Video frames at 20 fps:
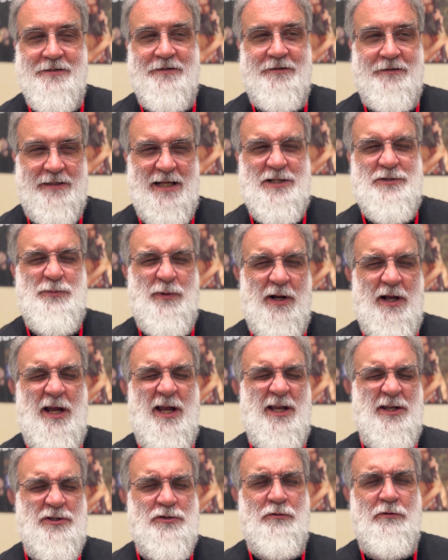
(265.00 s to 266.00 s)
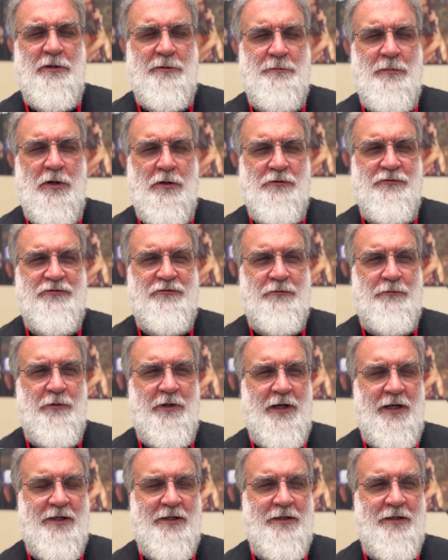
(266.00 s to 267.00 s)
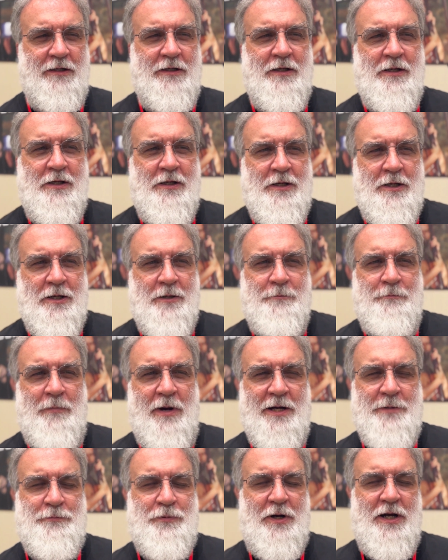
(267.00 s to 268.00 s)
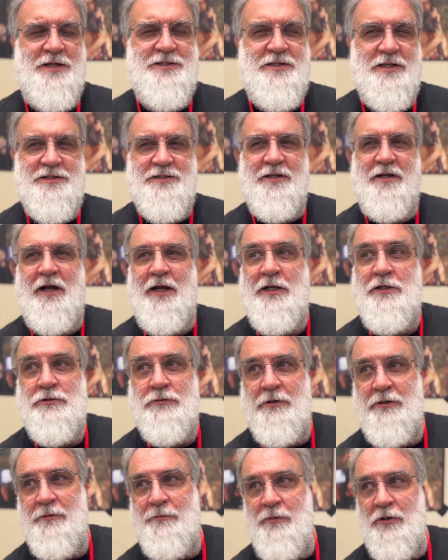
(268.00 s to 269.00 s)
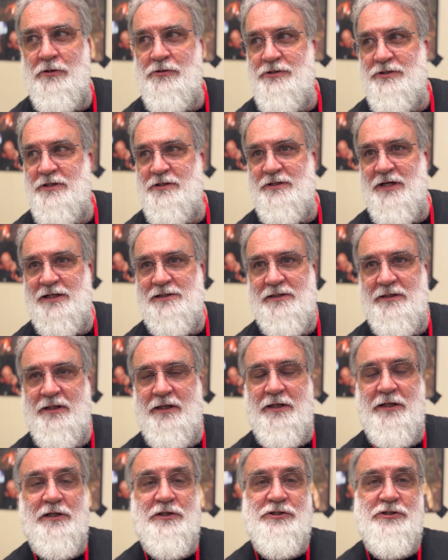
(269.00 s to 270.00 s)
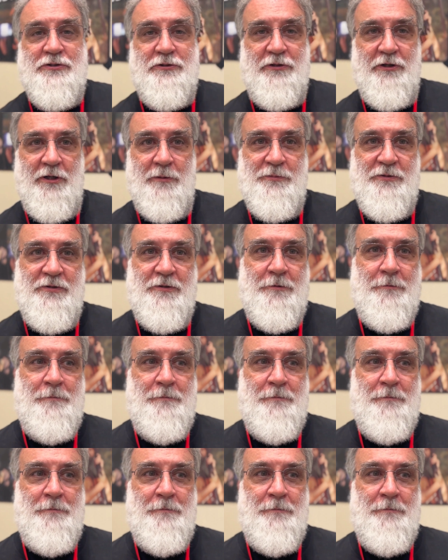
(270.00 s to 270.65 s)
that's what I enjoy most. My process that I enjoy the most is actually getting a script